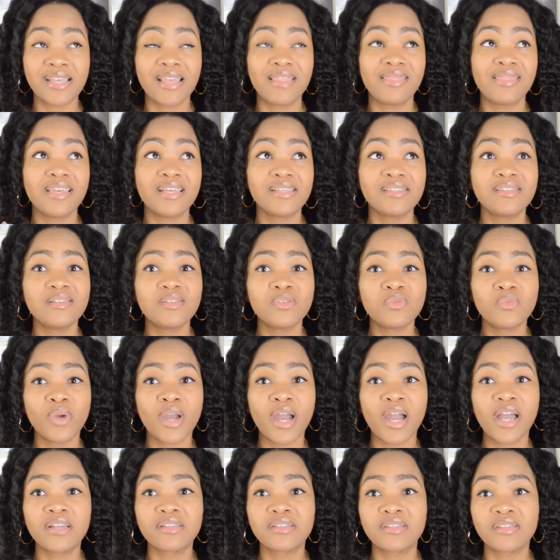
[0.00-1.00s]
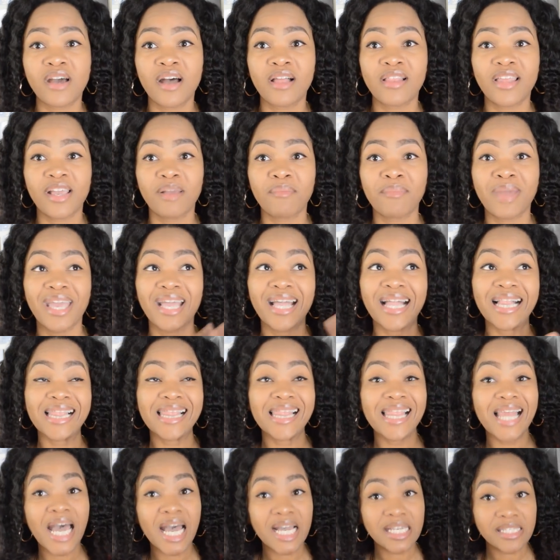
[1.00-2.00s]
And this is where I saw like my
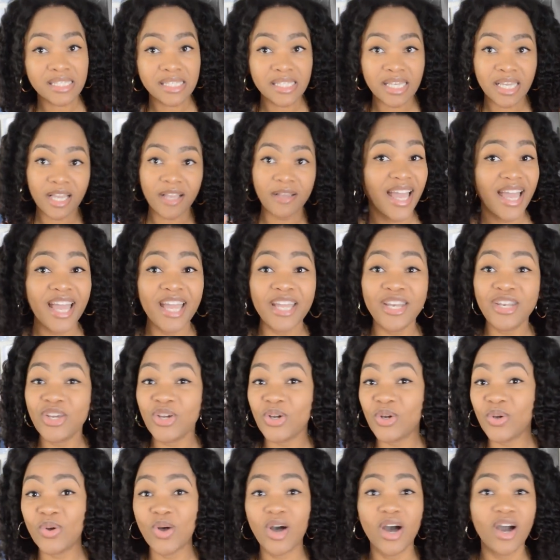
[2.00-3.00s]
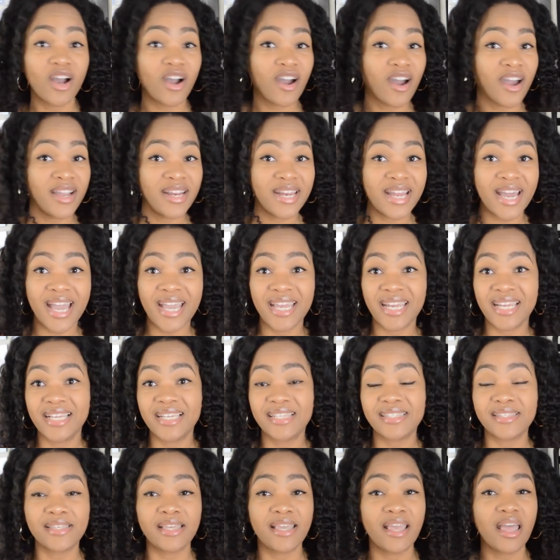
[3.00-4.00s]
classic
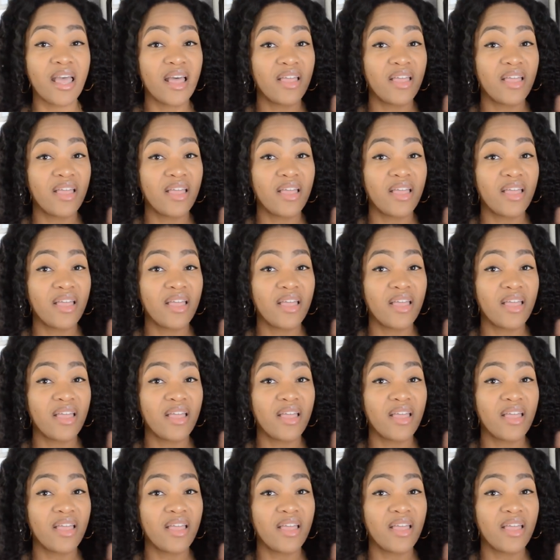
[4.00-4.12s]
endocarditis. Like